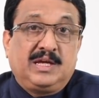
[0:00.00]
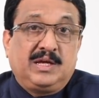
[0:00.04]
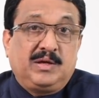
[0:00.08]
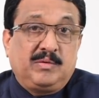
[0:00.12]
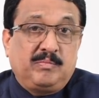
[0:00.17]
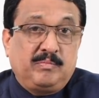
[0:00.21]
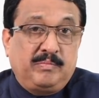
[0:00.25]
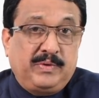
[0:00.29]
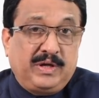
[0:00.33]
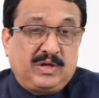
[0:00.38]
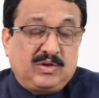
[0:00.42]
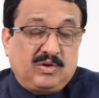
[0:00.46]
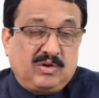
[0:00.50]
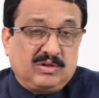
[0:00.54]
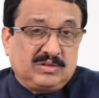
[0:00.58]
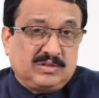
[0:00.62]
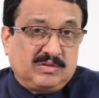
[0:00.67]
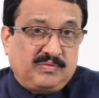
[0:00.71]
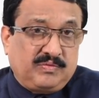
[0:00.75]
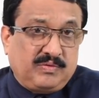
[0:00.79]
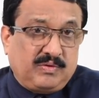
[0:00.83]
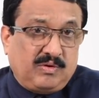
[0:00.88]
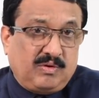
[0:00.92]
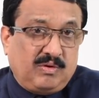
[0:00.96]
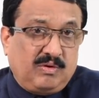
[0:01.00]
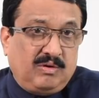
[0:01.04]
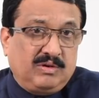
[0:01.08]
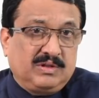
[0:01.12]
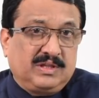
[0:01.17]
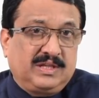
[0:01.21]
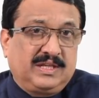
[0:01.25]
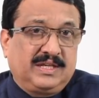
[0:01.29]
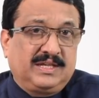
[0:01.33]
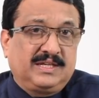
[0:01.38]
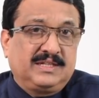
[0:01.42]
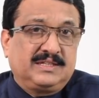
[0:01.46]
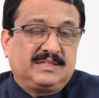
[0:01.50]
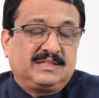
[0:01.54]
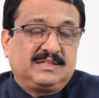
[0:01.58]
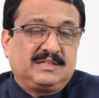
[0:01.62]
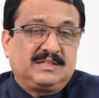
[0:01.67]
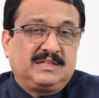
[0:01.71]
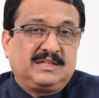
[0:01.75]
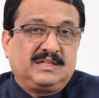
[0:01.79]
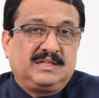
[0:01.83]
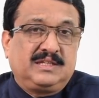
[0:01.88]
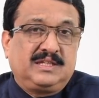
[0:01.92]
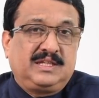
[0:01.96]
Because of all this,
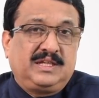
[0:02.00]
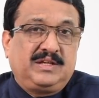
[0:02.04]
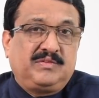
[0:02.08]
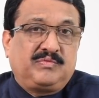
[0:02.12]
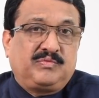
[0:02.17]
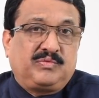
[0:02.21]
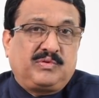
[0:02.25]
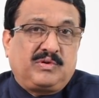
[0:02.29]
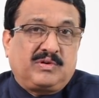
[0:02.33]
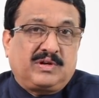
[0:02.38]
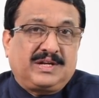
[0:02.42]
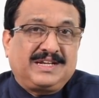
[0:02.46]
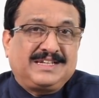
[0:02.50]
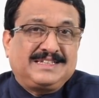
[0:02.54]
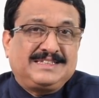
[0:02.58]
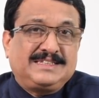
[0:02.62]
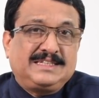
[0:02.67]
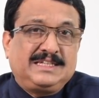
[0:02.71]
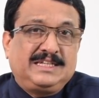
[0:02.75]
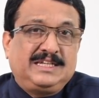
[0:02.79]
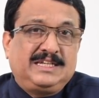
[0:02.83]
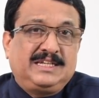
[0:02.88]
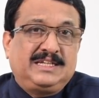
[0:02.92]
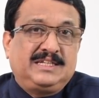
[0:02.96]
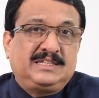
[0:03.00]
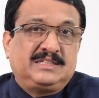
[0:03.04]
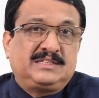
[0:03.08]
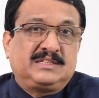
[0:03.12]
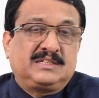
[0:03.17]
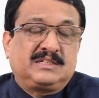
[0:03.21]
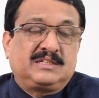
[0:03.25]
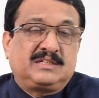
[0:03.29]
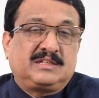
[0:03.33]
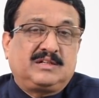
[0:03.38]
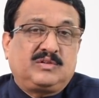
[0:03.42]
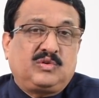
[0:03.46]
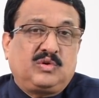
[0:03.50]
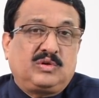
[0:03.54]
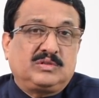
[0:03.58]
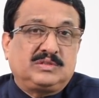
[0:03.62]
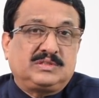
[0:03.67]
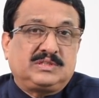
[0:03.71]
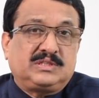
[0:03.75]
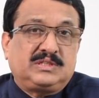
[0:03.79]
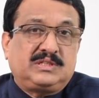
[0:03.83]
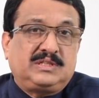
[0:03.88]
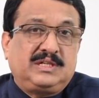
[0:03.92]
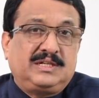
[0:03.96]
the forex is
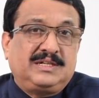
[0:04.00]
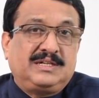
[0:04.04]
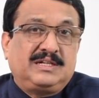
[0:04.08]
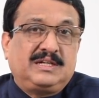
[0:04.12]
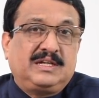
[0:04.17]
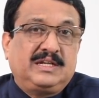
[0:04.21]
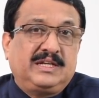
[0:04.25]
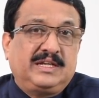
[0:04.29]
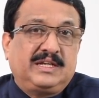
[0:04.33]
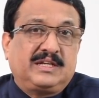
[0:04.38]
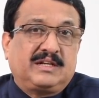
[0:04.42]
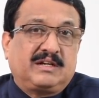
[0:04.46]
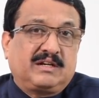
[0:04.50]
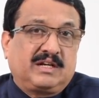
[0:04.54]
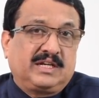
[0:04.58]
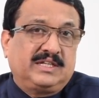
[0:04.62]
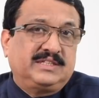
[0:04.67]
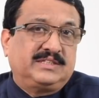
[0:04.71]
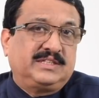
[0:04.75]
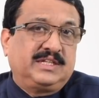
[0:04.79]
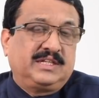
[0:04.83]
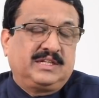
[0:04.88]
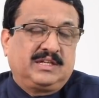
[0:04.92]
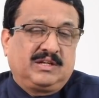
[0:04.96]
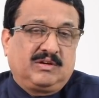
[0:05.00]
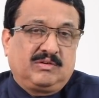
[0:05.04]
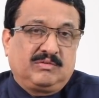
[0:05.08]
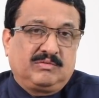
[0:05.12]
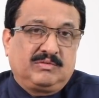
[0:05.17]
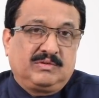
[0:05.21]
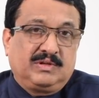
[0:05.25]
constantly rising now.